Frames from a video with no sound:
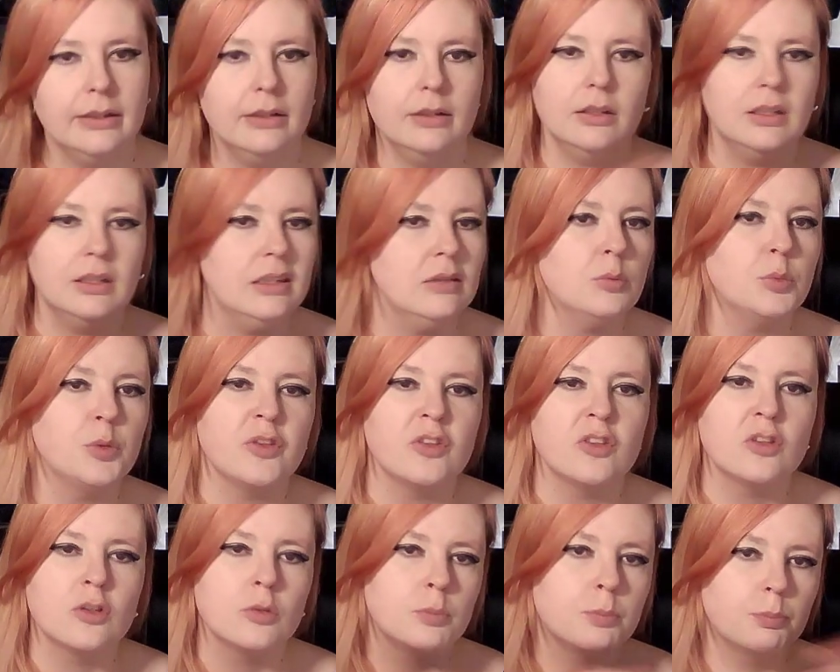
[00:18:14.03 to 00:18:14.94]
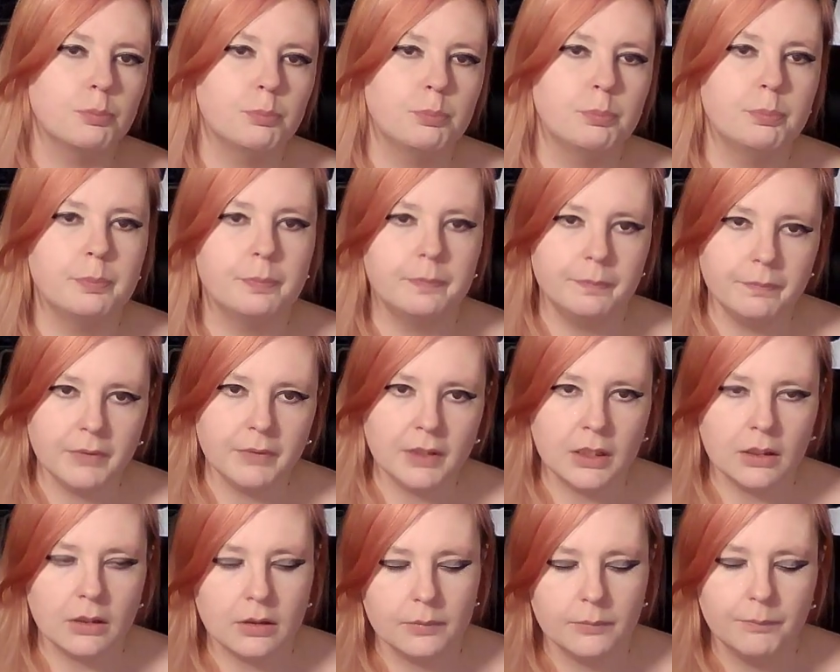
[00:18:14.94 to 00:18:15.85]
it was,
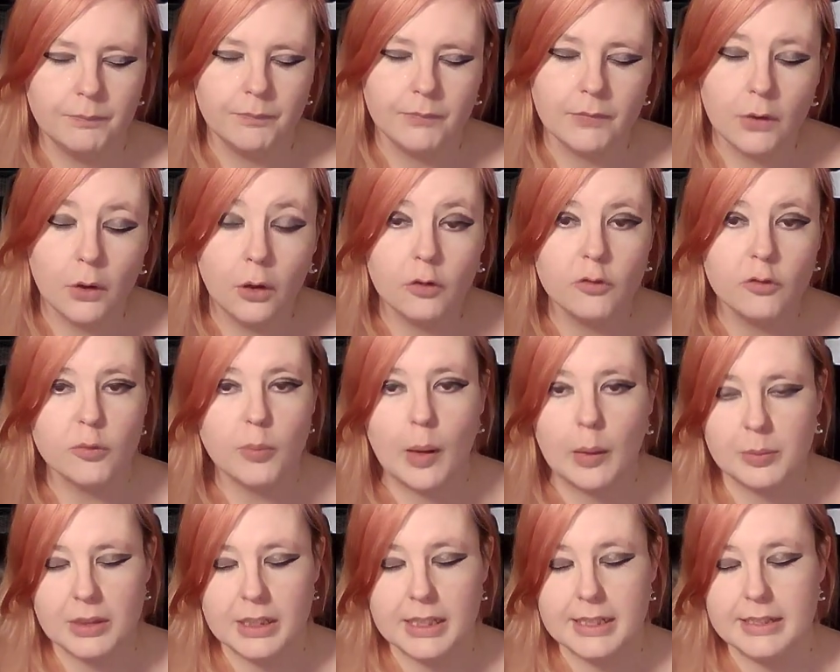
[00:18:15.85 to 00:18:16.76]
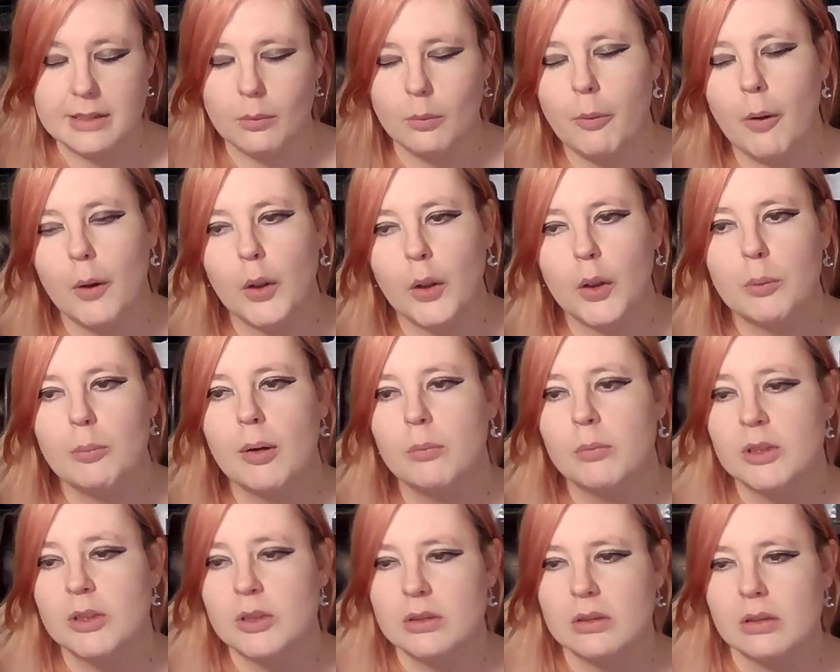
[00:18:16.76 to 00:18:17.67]
you know, overpopulated with Pokemon,
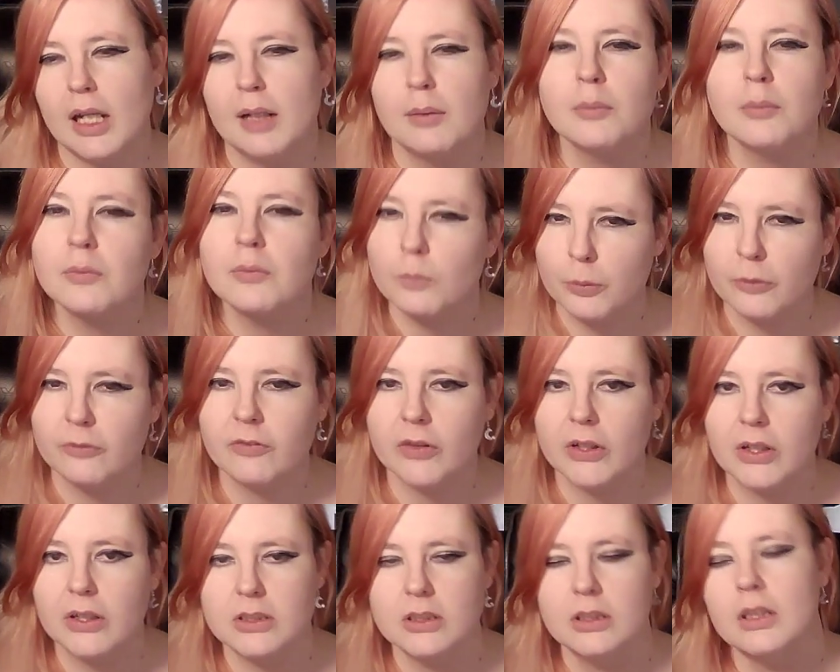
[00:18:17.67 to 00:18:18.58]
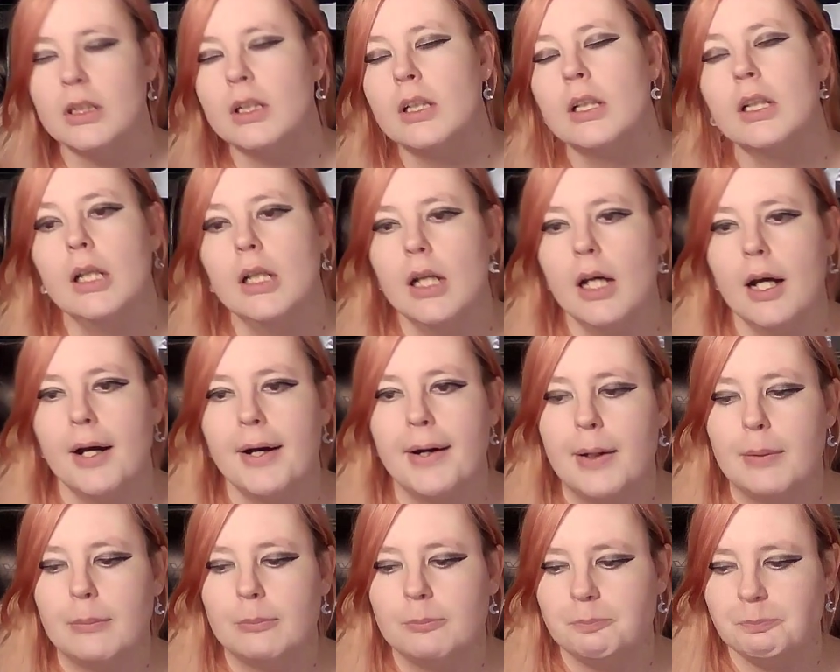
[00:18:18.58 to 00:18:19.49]
which I preferred.
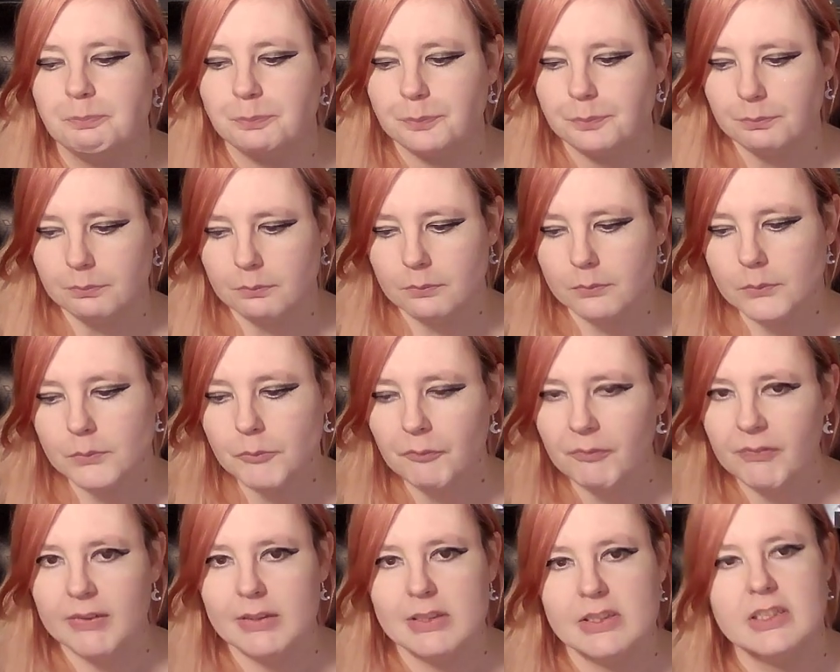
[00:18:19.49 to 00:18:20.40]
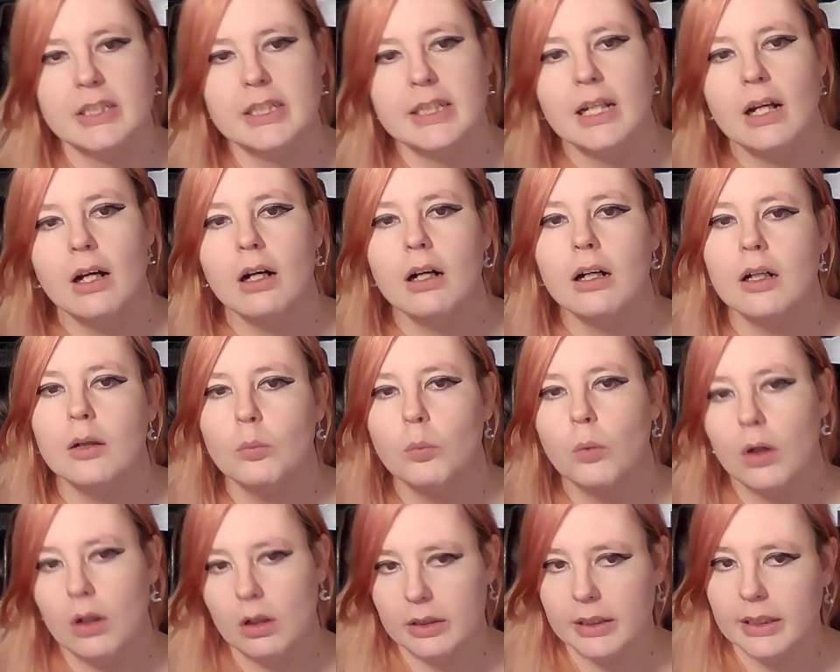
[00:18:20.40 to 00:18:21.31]
So they are
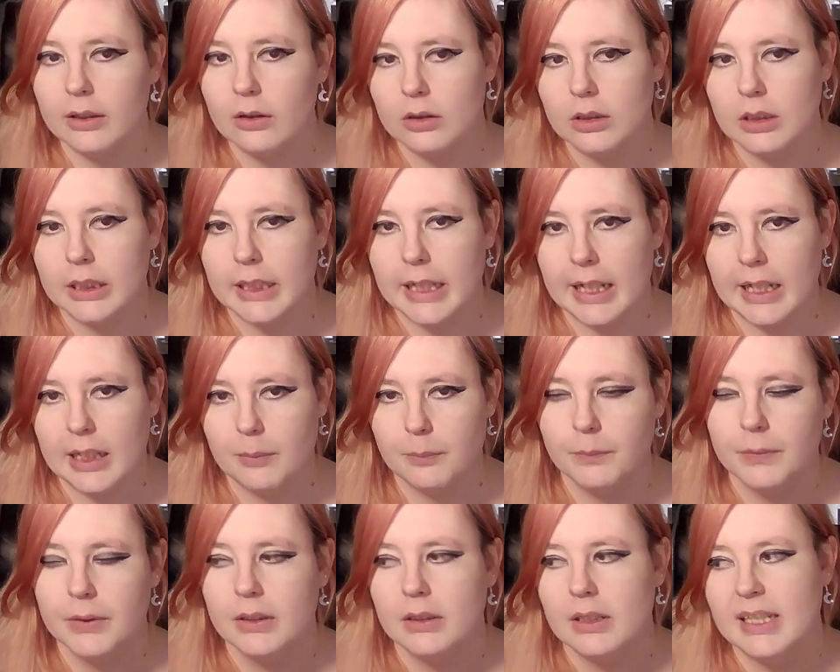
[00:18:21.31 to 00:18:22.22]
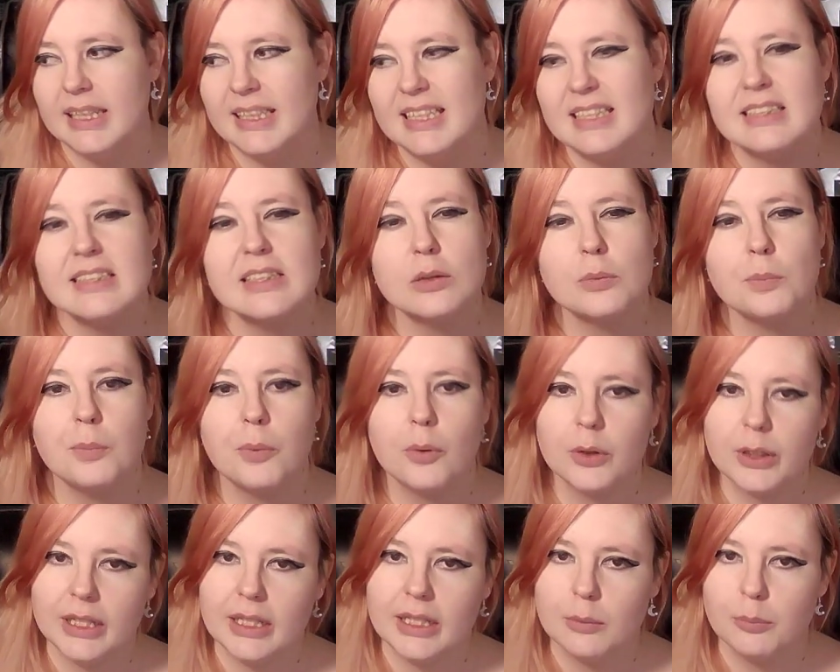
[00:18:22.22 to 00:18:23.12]
working on the game. It is still
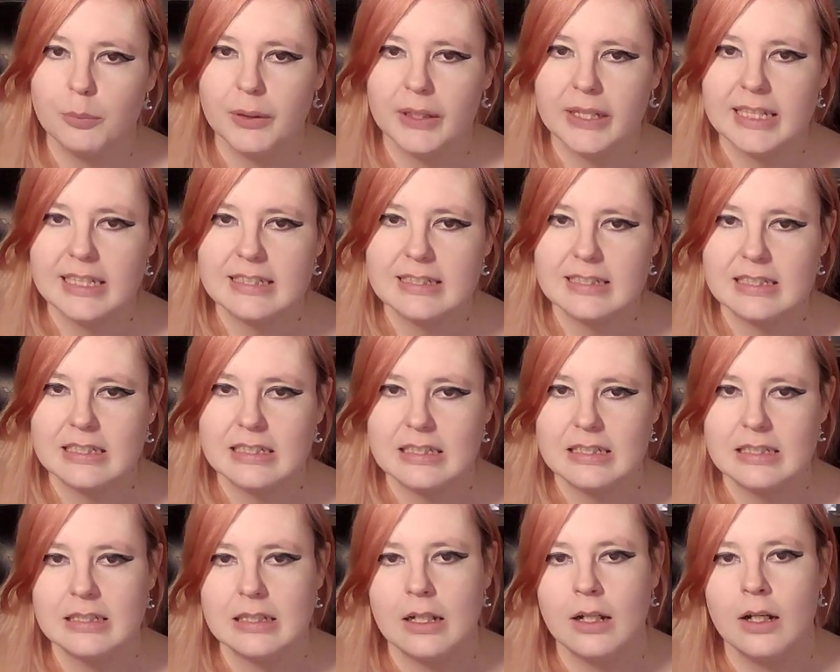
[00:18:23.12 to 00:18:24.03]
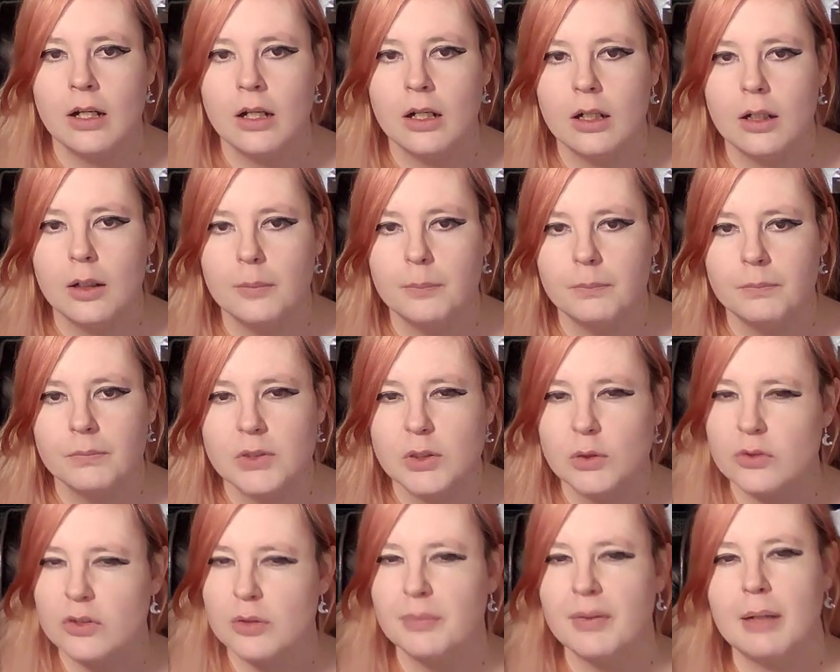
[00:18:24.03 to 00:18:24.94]
buggy in places.
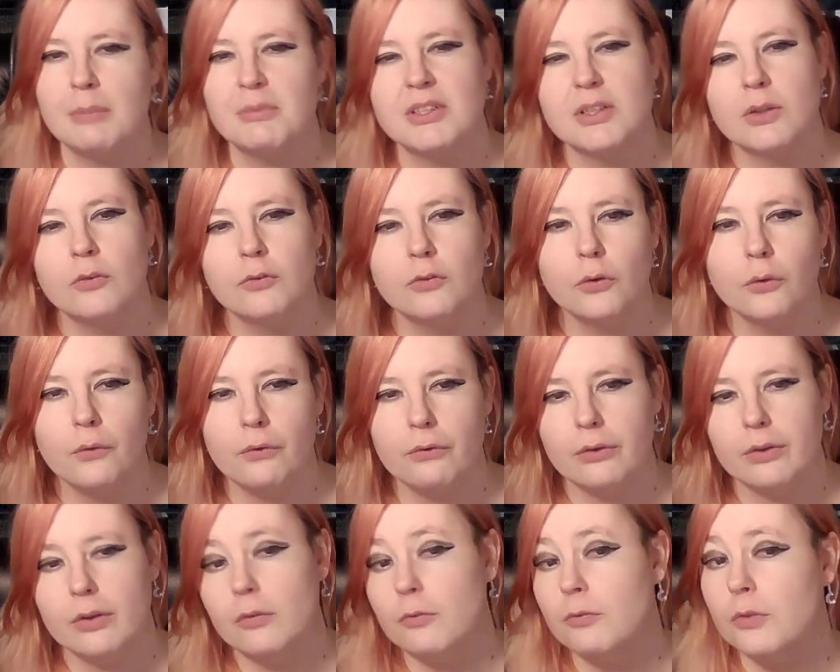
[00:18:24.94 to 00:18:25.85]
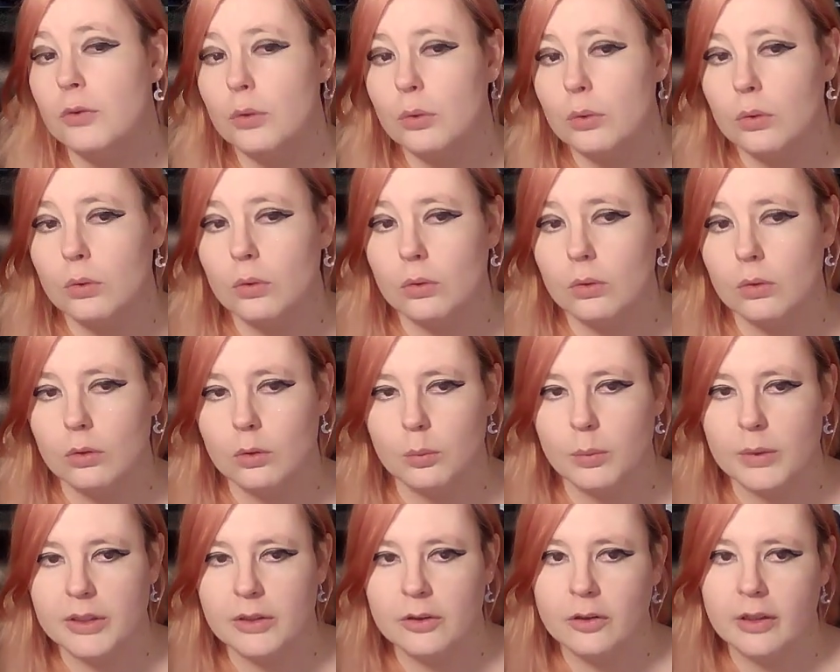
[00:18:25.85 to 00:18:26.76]
You'll sometimes still fall through the floor, or
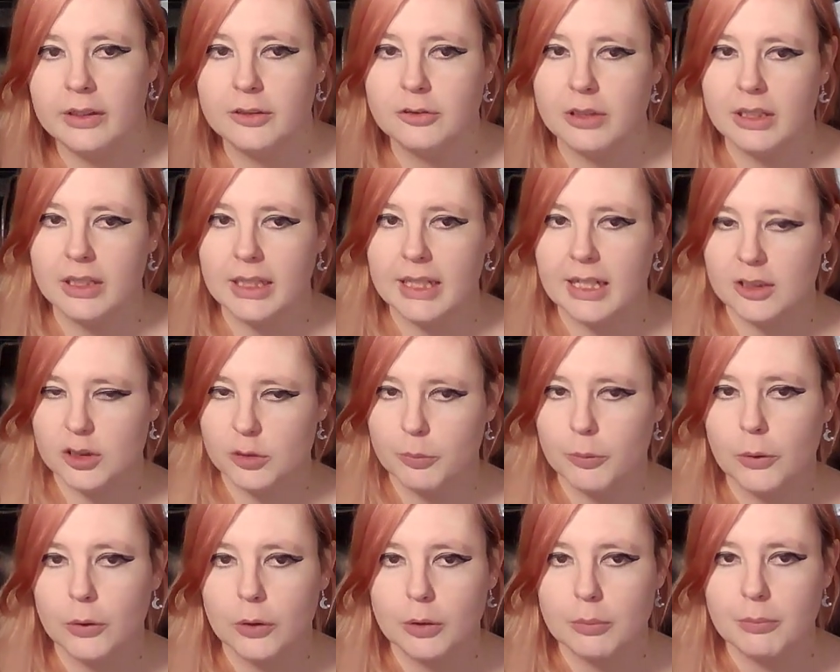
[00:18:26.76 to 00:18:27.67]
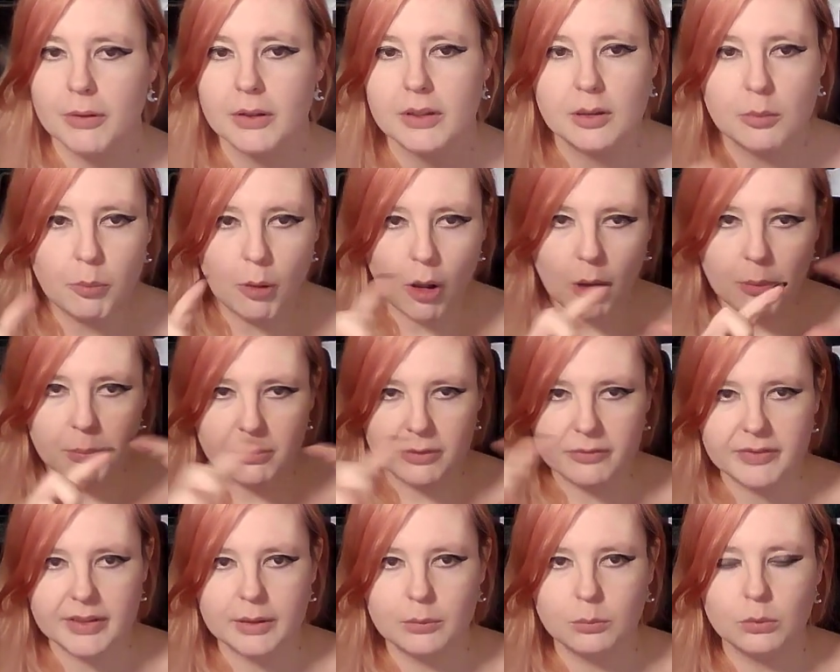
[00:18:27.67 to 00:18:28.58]
when you're like trying to catch a Pokemon, the bottom
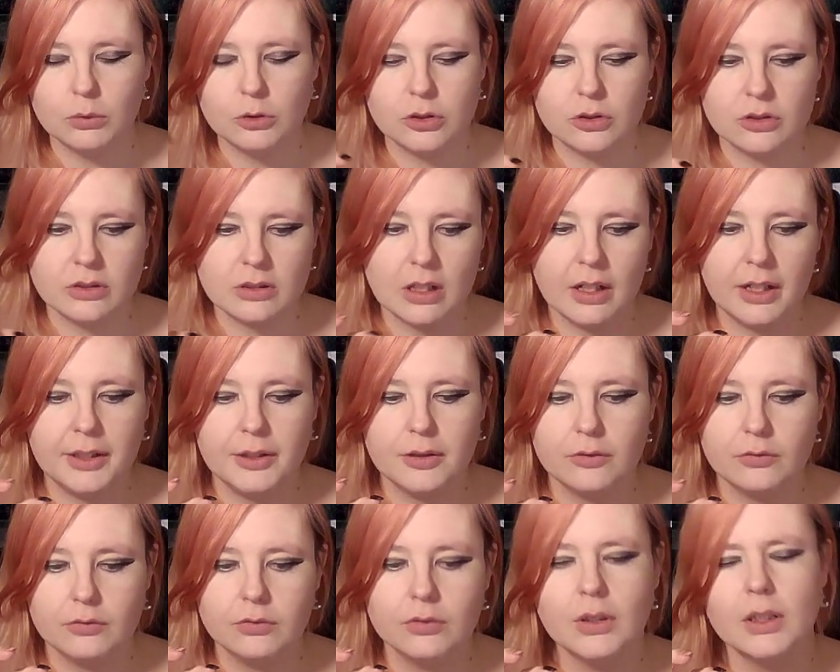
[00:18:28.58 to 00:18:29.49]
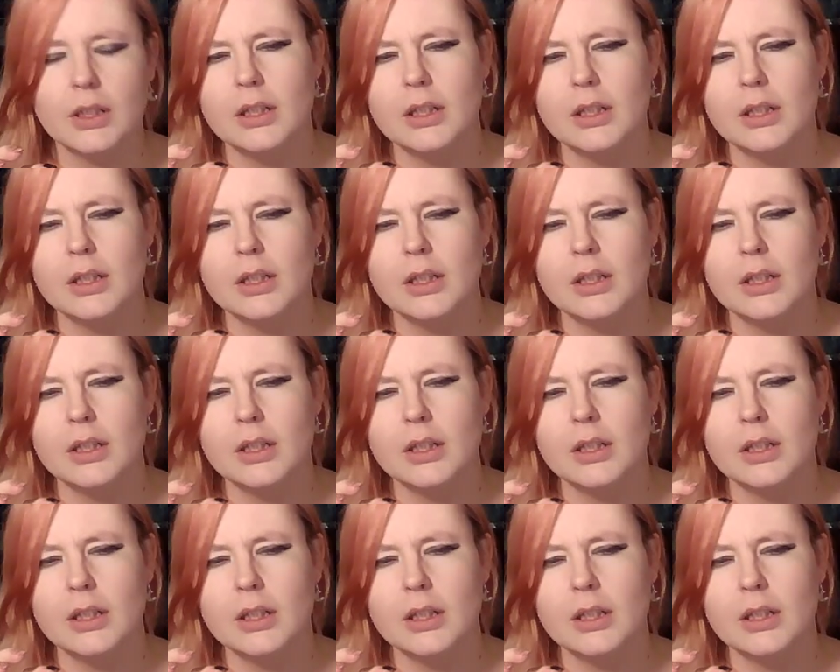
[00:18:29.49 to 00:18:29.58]
of it will just kind of,